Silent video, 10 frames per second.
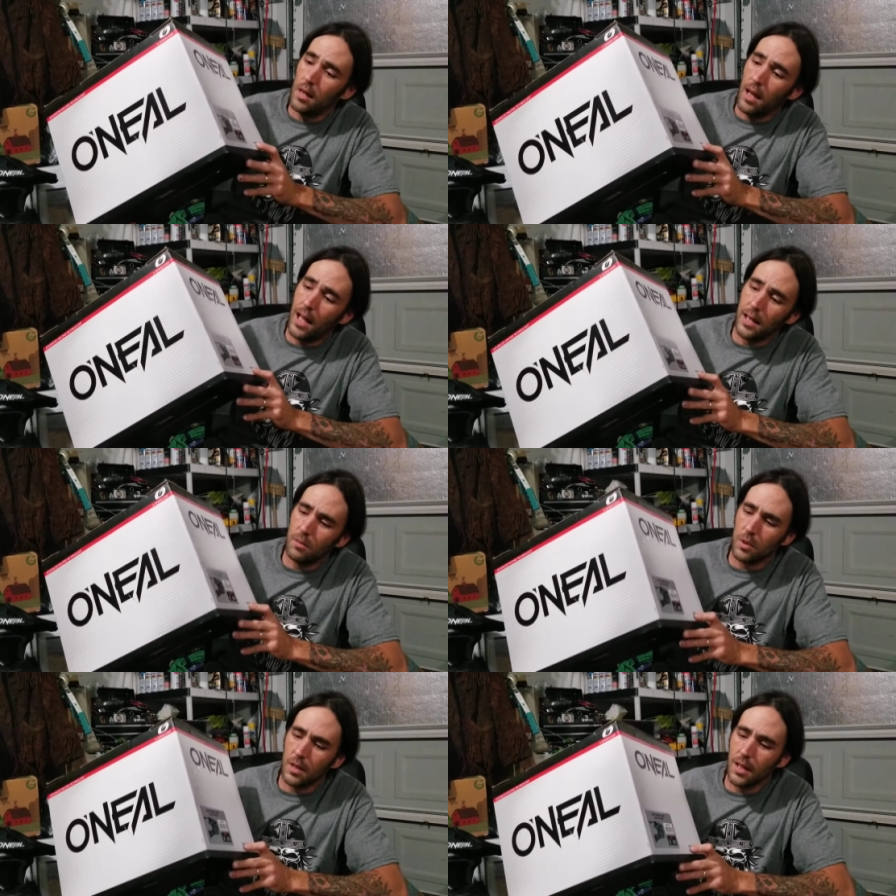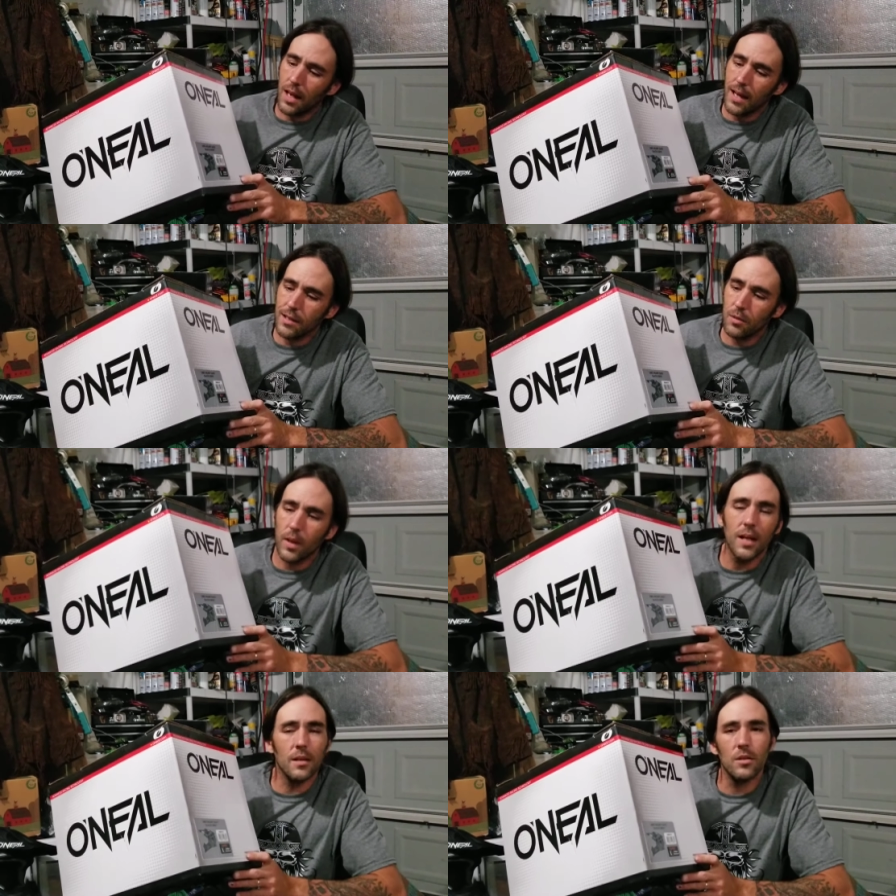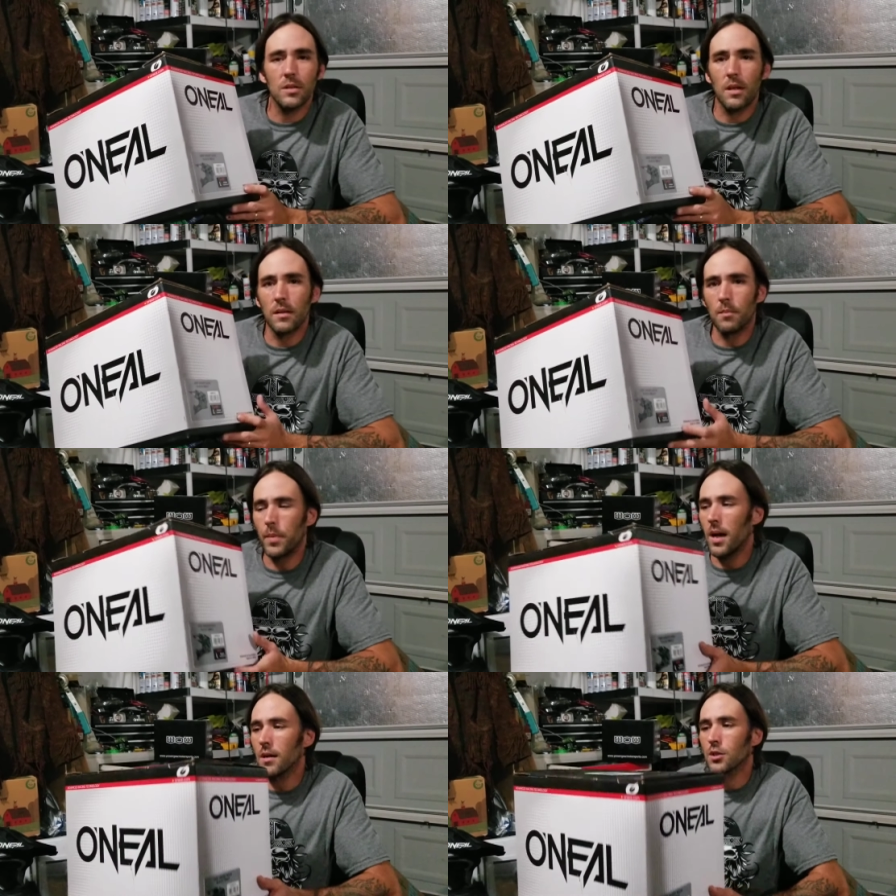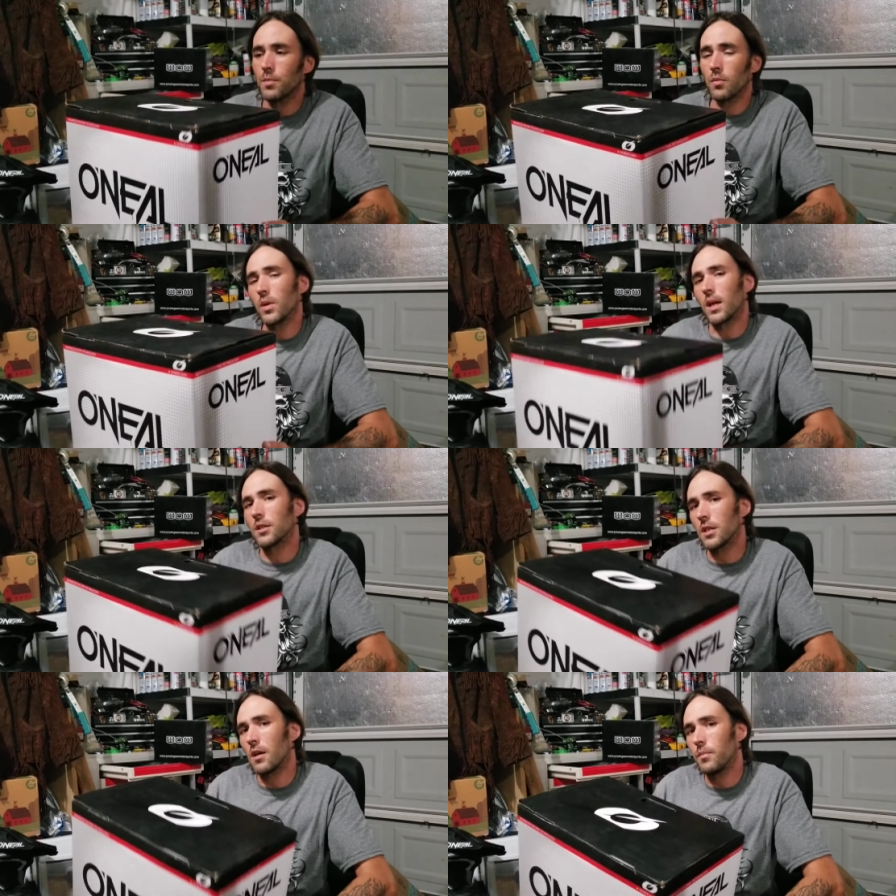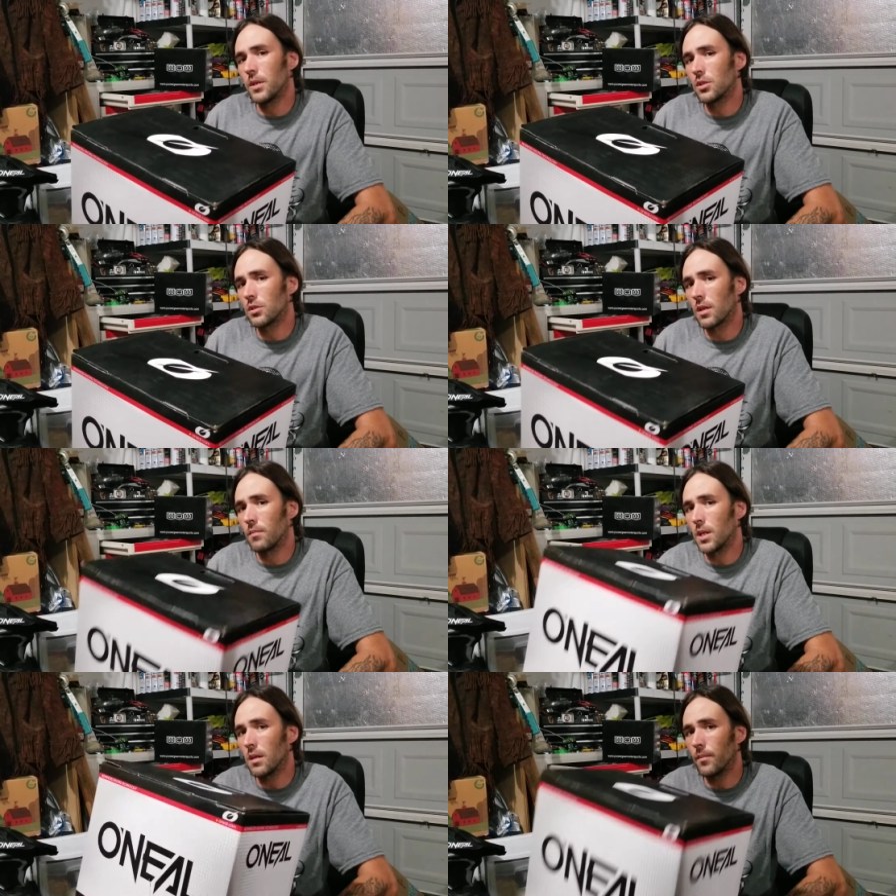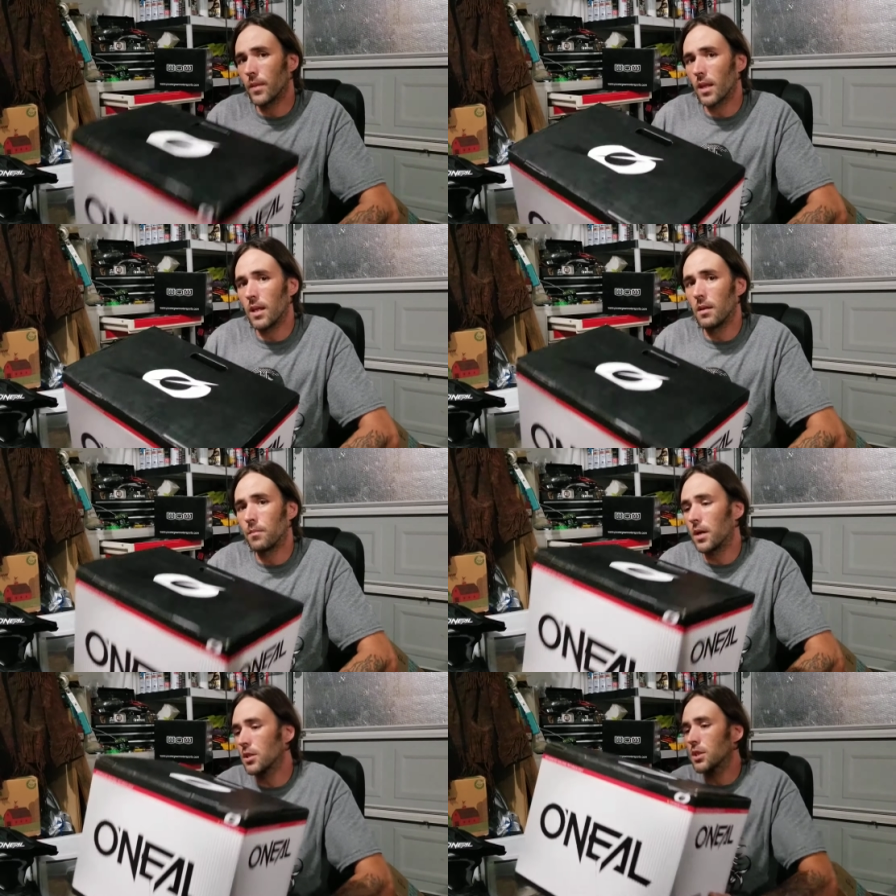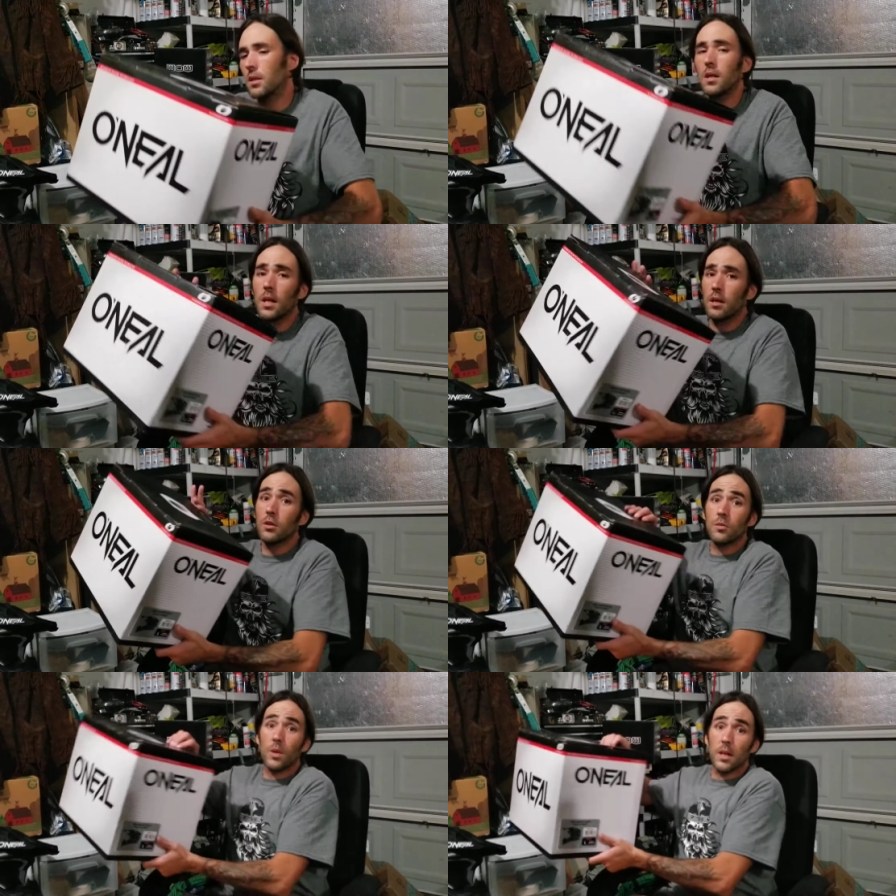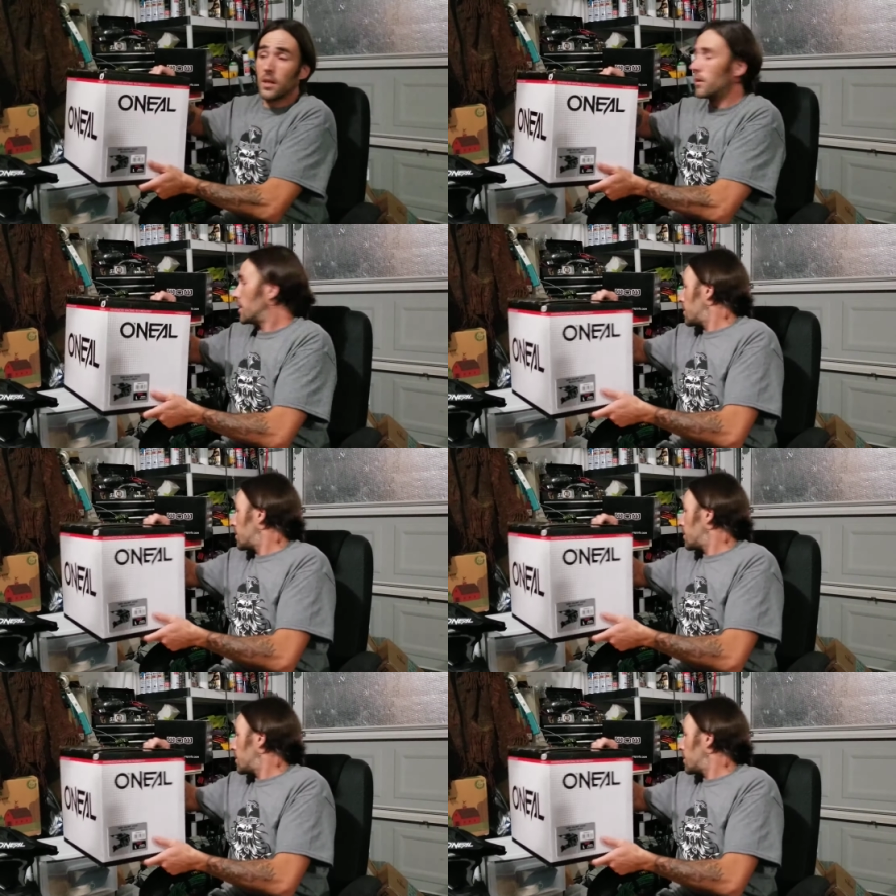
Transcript: I didn't really like the way it looked on the box, but when I saw pictures of it in person, it looked really good.